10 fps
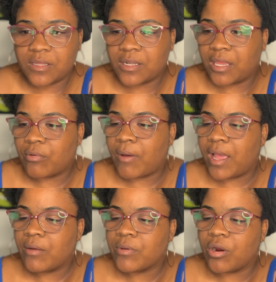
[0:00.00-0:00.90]
Like,
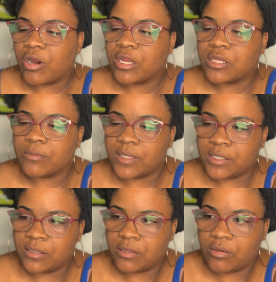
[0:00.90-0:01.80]
why are we
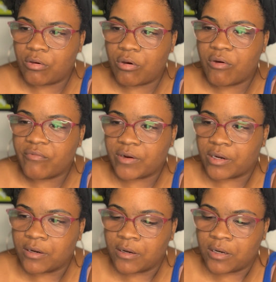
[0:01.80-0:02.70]
arguing
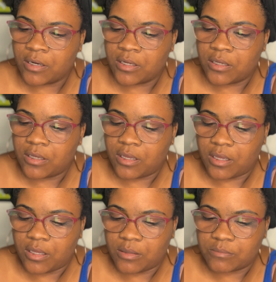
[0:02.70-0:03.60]
over
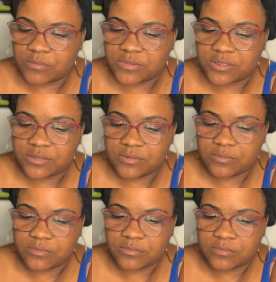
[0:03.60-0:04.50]

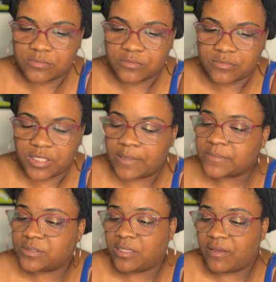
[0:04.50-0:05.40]
dumb
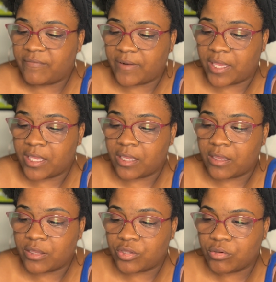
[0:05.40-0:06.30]
stuff? Like,
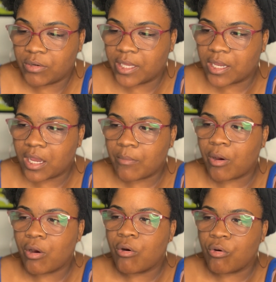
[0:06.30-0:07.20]
You didn't come
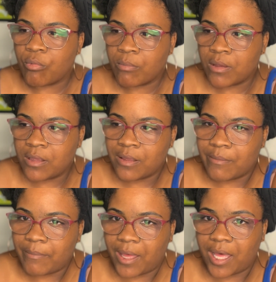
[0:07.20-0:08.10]
home
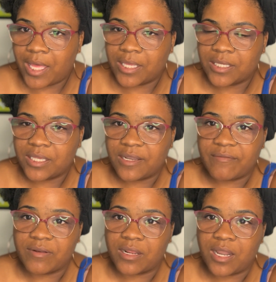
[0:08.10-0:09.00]
by
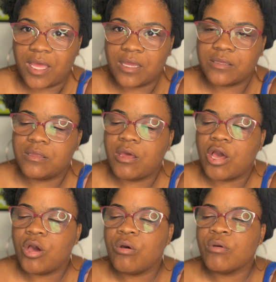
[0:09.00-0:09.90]
11 o'clock.
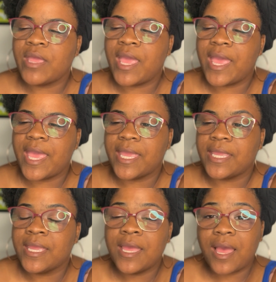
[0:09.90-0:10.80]

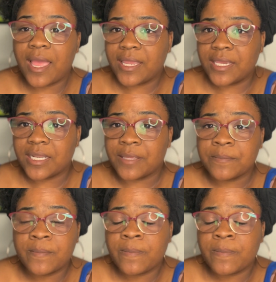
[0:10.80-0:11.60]
Okay, I get it.